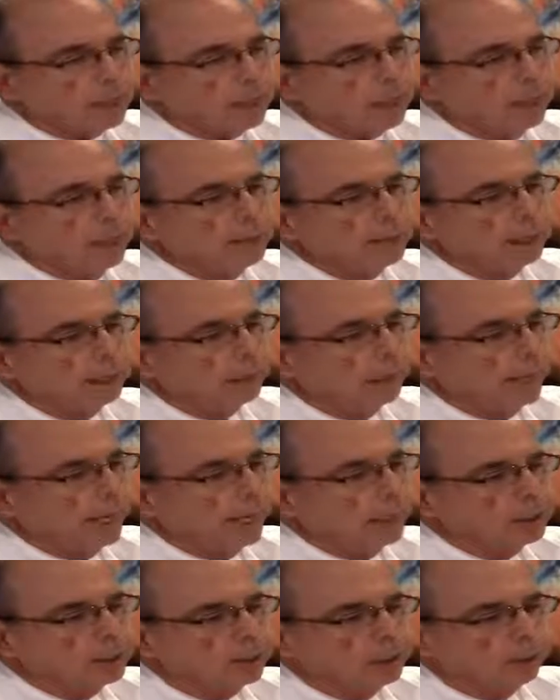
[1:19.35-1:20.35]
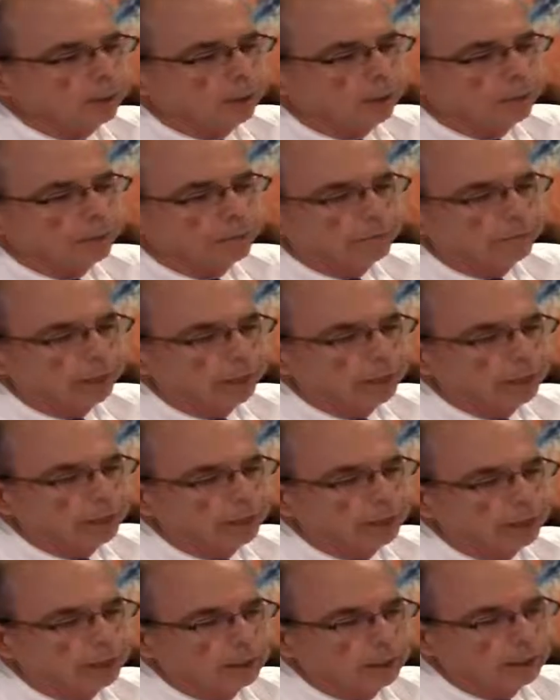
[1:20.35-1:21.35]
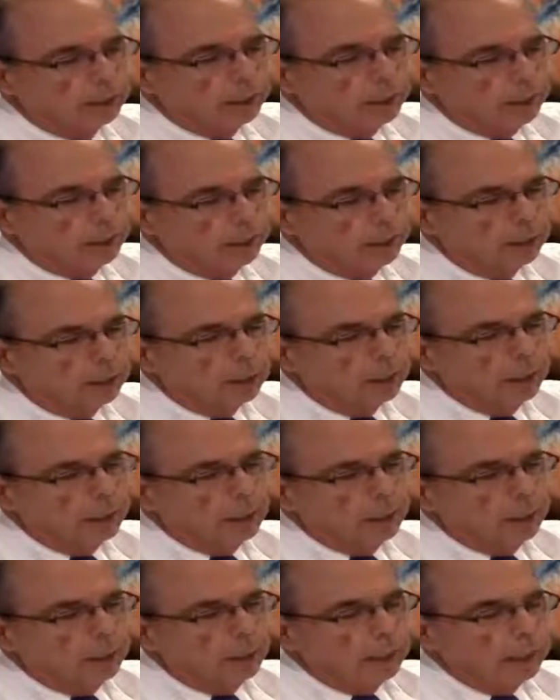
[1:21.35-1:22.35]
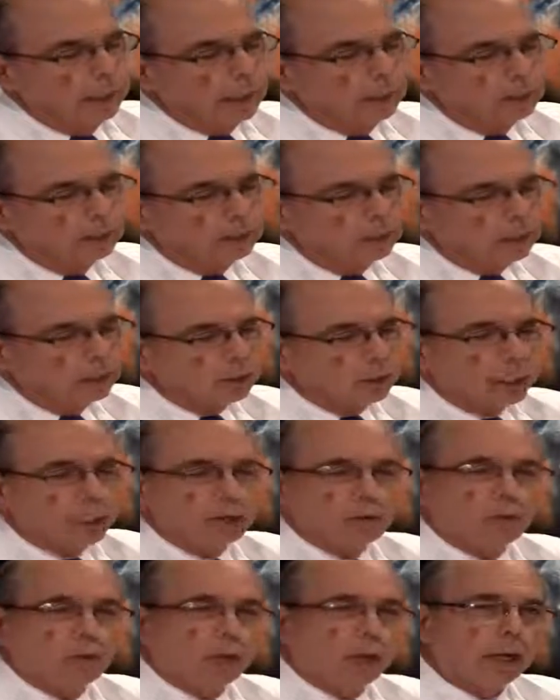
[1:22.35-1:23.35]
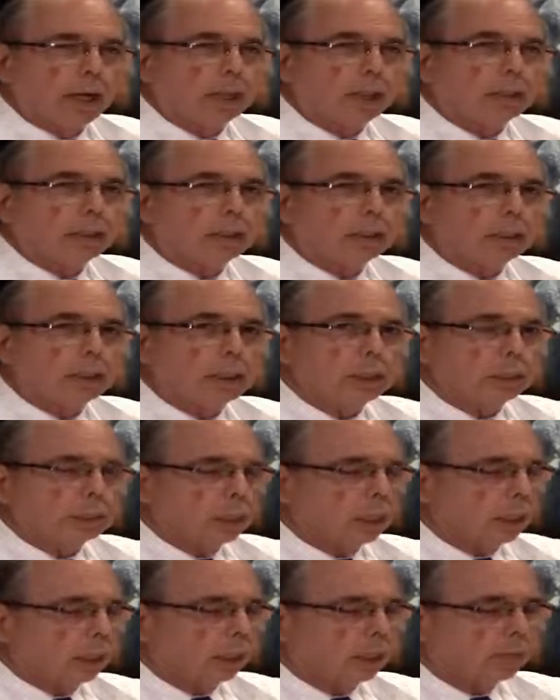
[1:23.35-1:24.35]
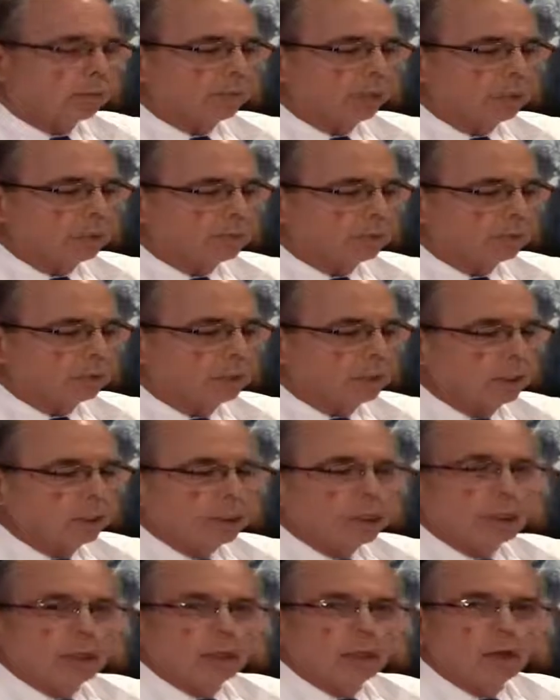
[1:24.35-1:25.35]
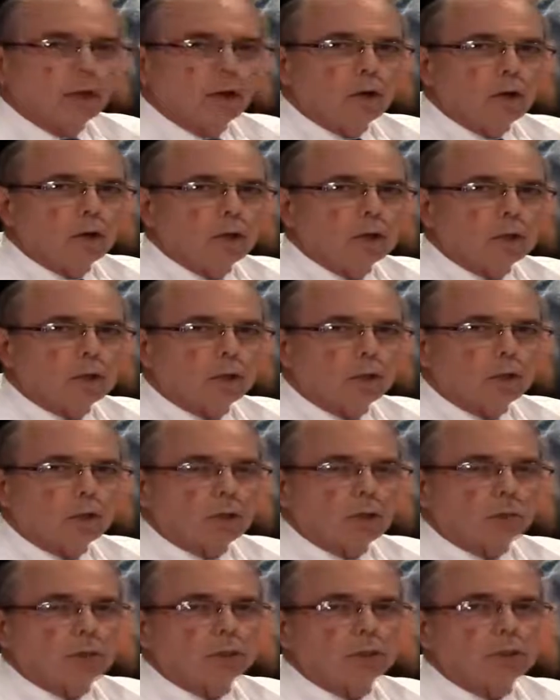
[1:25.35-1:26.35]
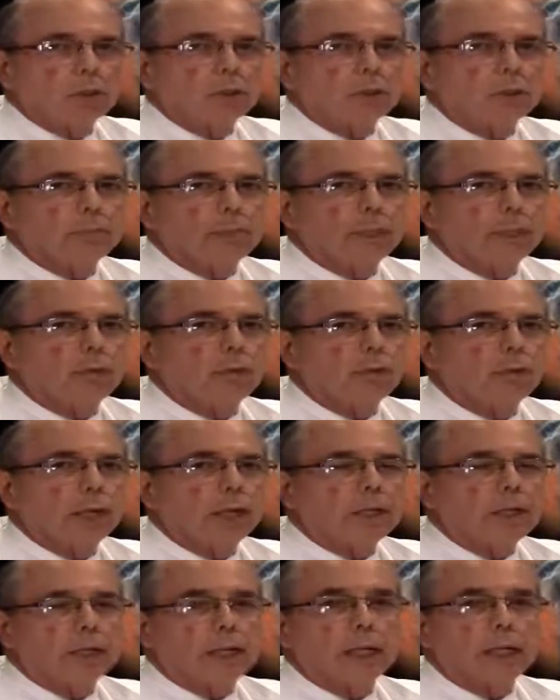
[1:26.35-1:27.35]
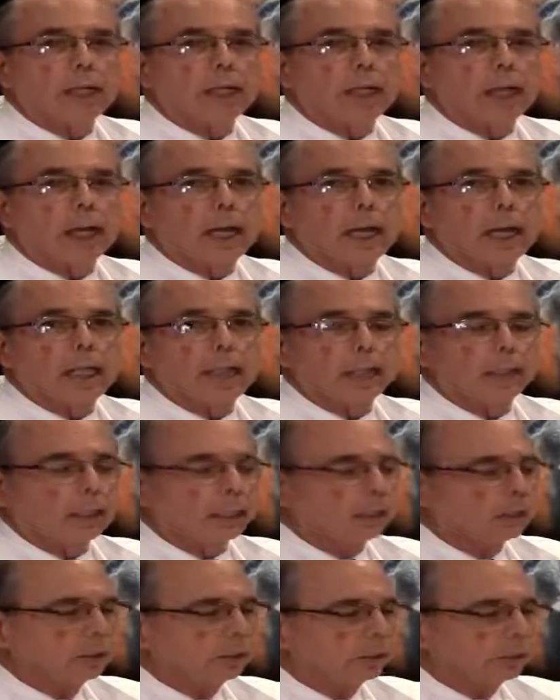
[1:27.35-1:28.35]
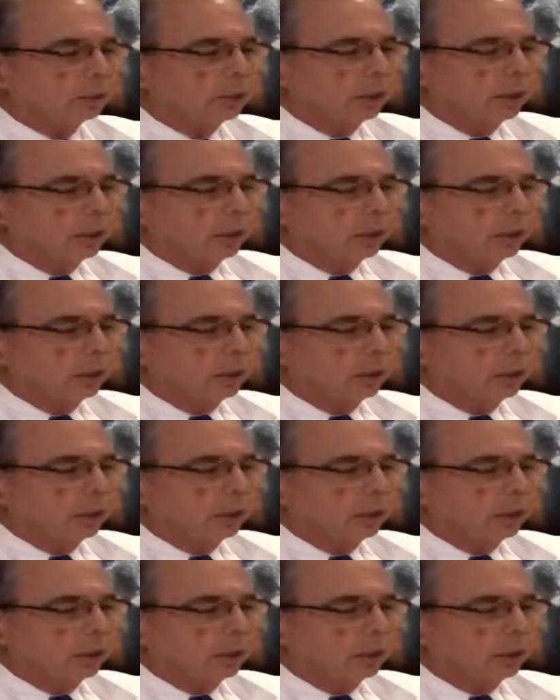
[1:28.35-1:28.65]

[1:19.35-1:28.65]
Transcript: and the glands here are infected in the lid, and it's a chronic disease in a lot of people. An old term used to be granulated eyelids,